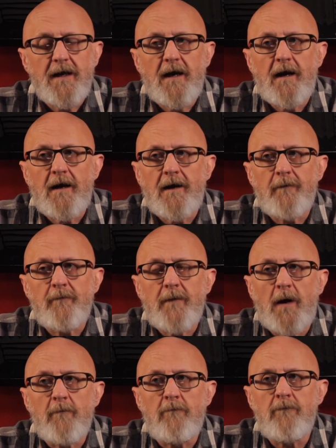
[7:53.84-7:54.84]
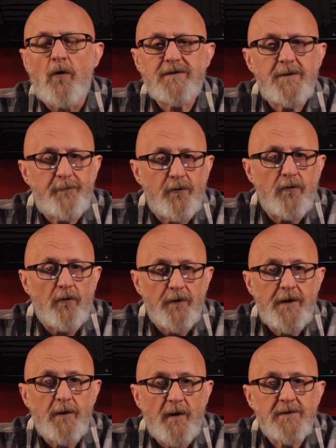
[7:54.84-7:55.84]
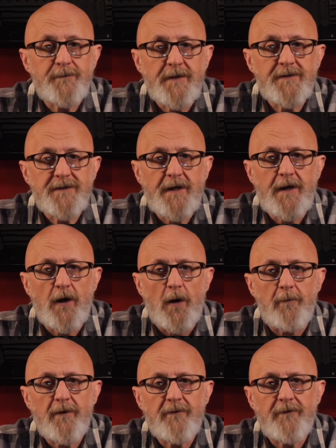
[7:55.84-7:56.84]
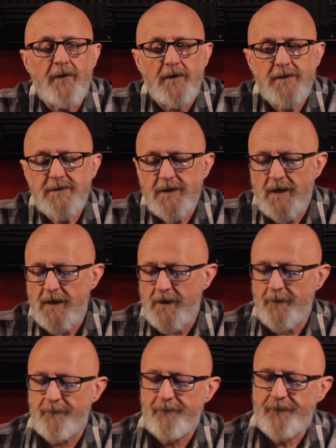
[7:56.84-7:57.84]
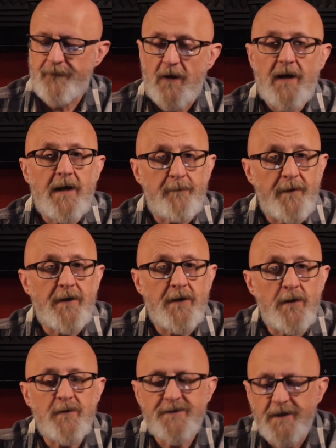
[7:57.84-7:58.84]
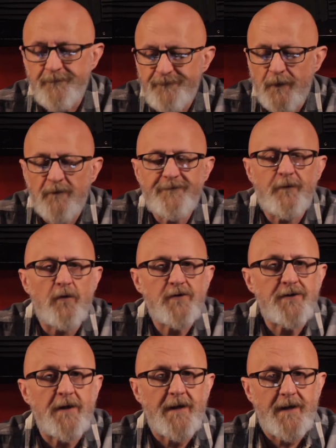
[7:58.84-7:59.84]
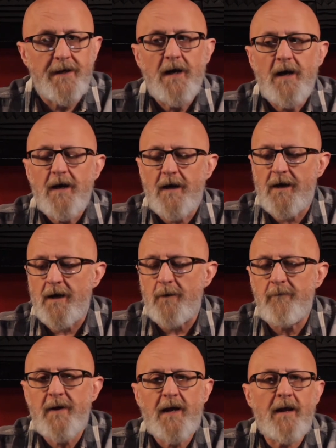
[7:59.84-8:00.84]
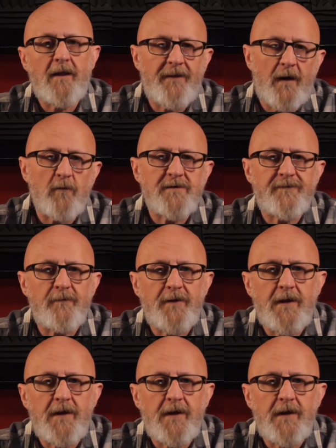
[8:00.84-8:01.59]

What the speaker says: multi-port USB-C hub that he'd been using. Now, unfortunately, that was from the